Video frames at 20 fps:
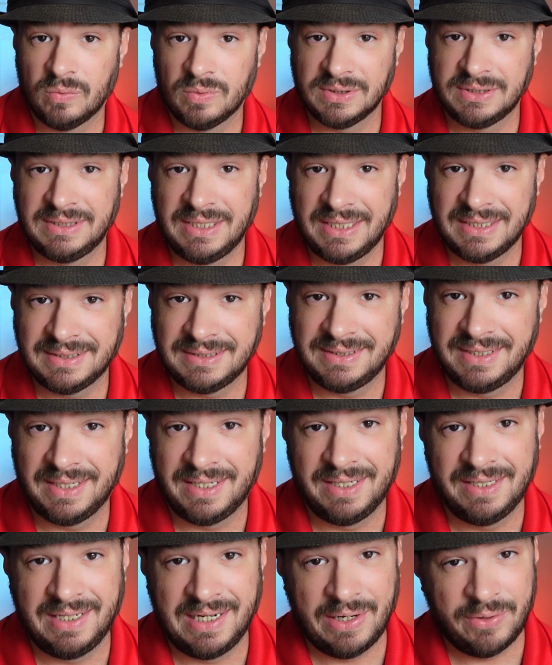Once that's
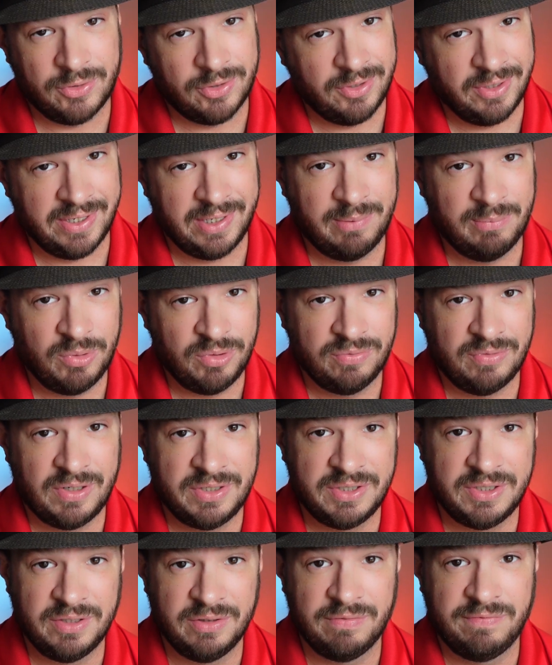done, now we're ready to move on
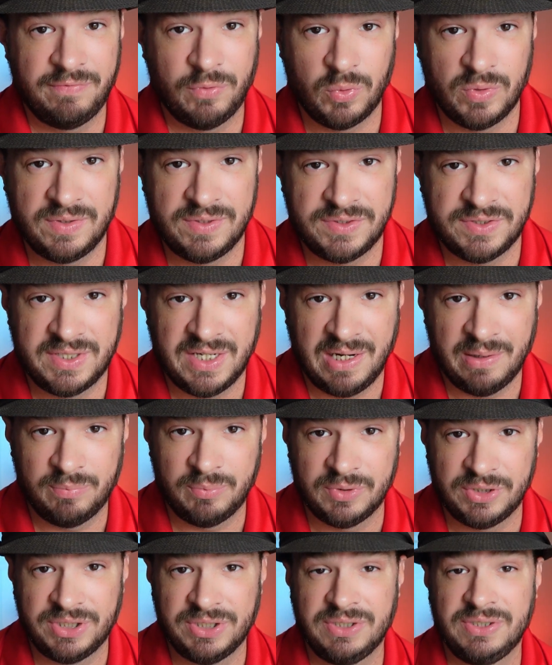to the 4th step,
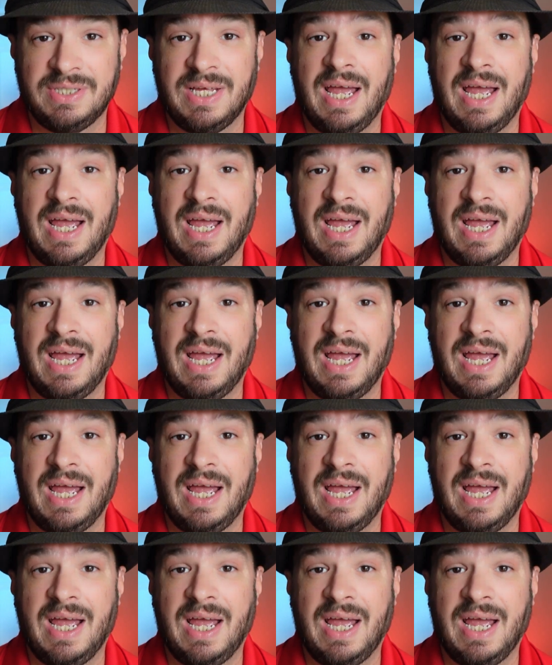which is the